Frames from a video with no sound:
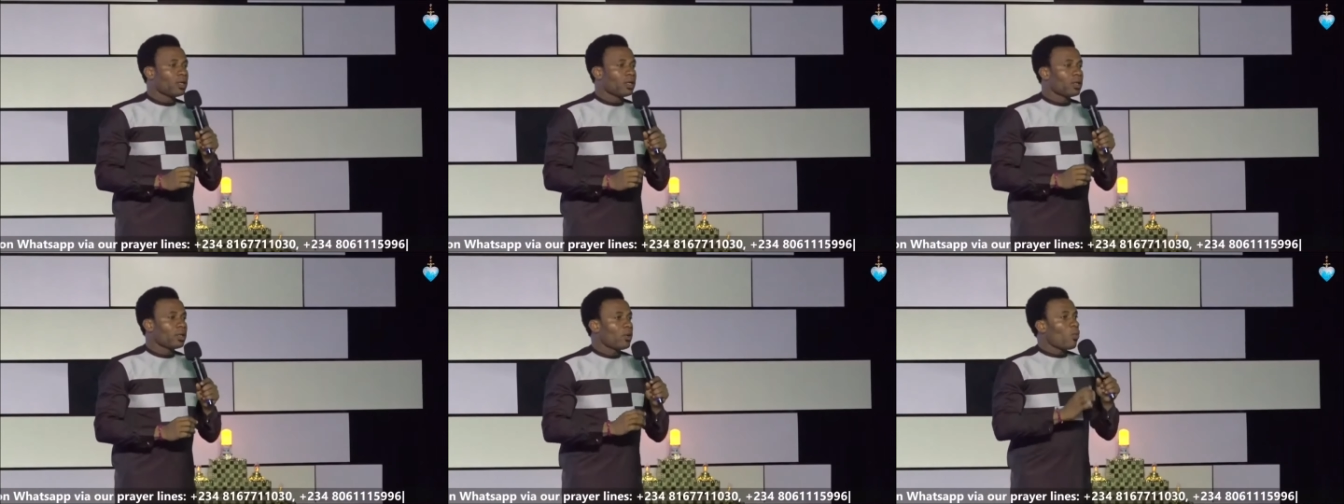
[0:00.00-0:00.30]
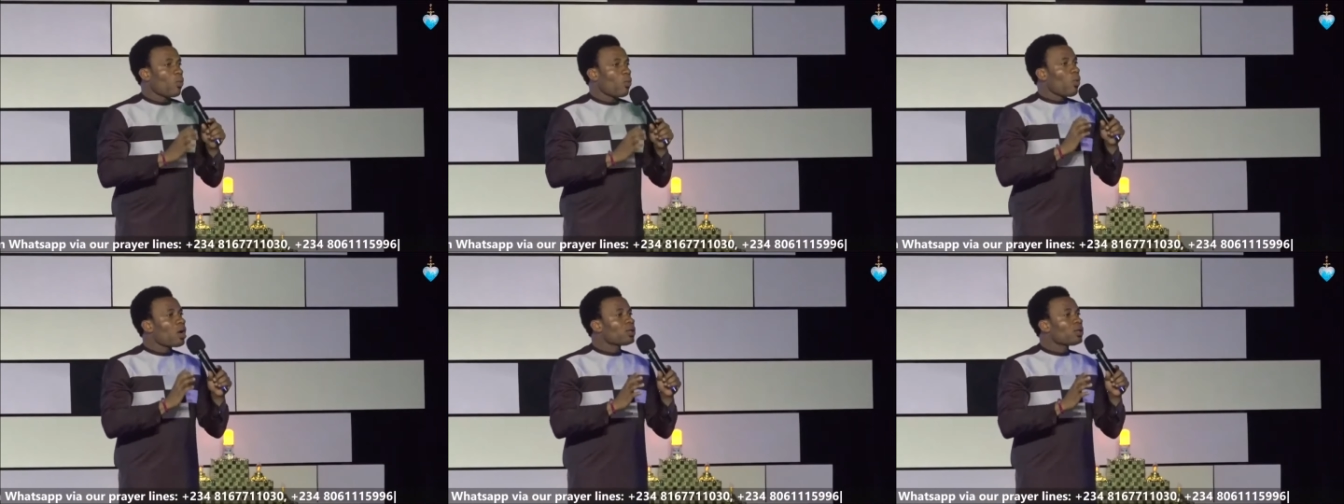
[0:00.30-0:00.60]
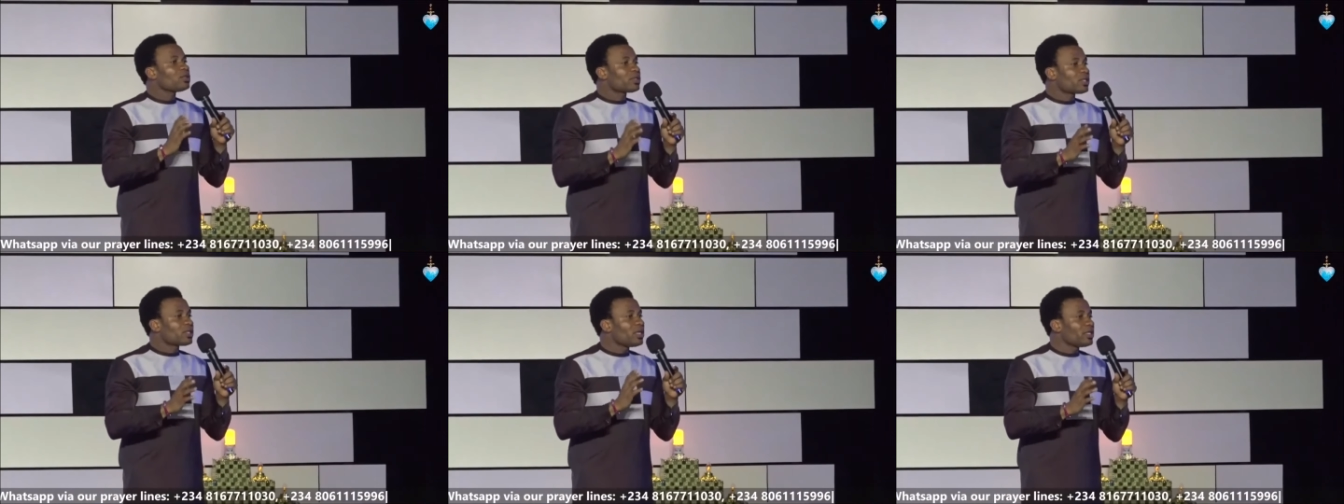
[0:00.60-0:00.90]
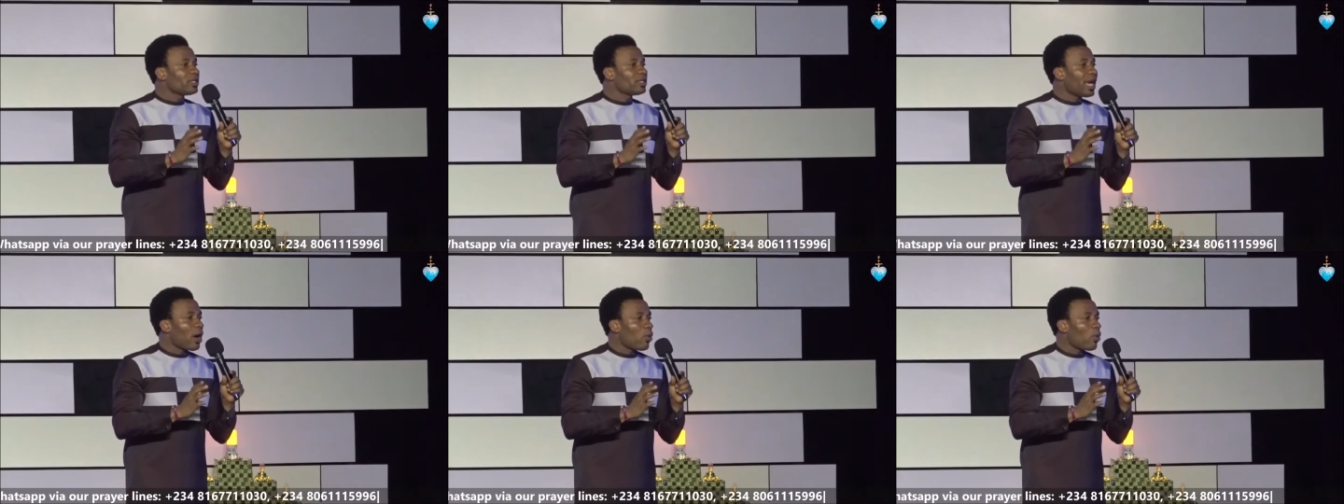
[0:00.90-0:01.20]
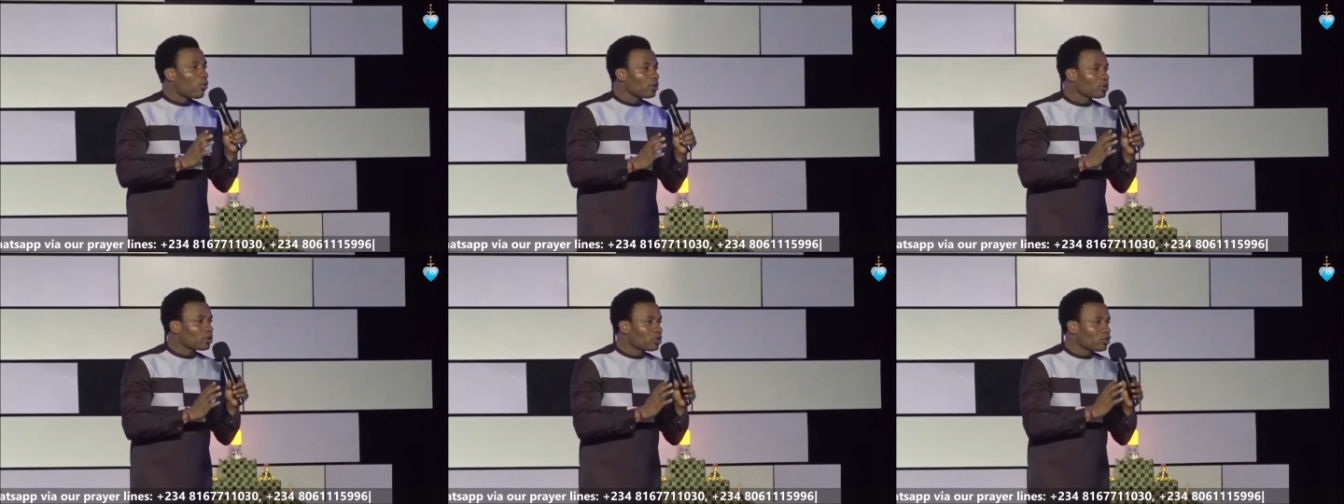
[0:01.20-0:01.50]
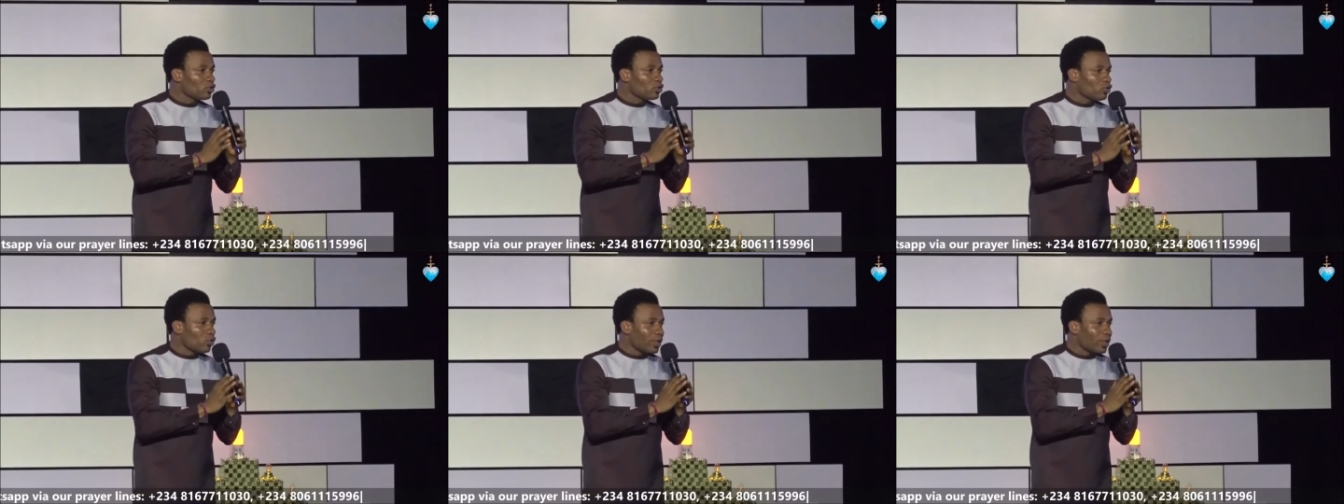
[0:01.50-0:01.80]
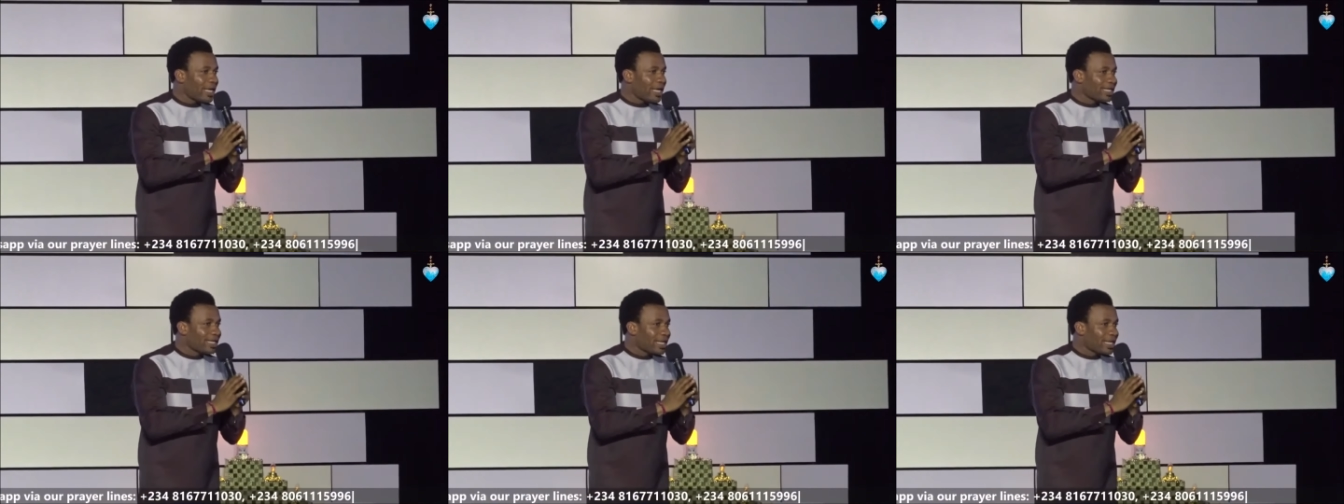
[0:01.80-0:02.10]
One thing I want you to
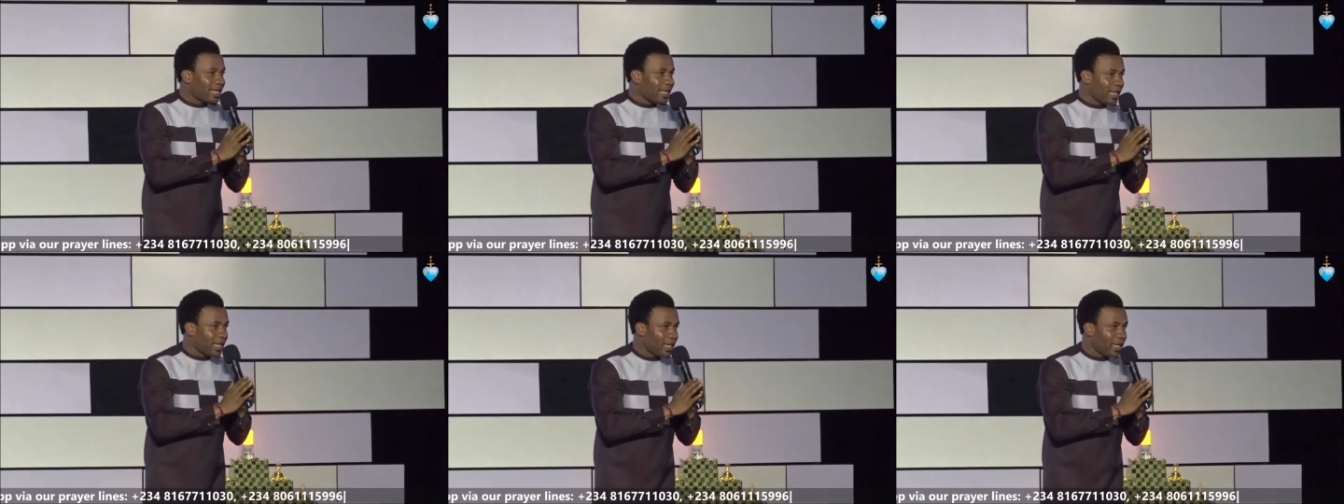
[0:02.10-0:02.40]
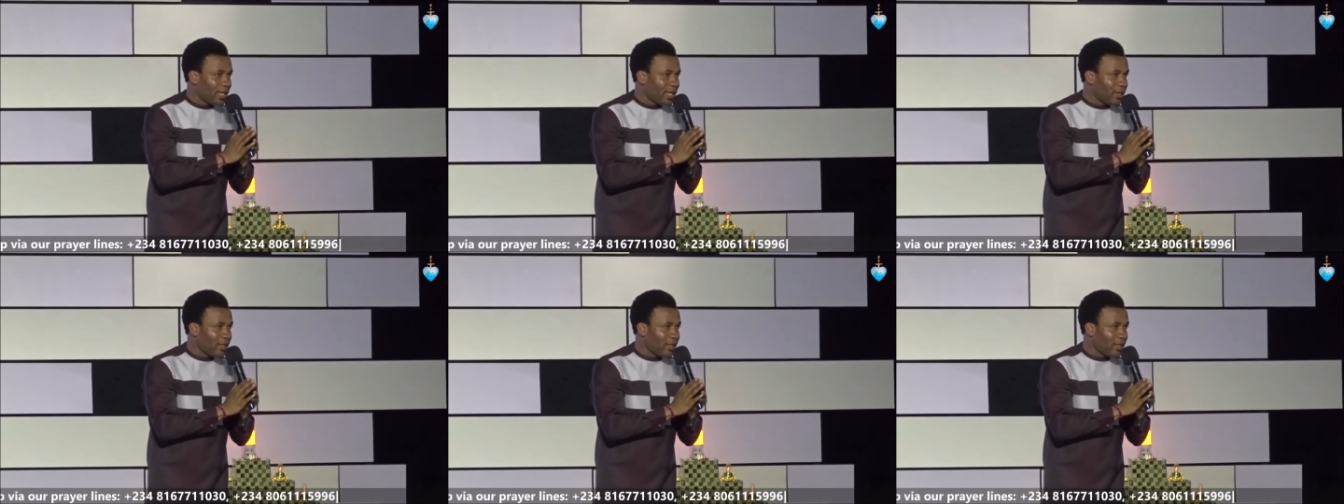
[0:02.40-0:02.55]
get clear,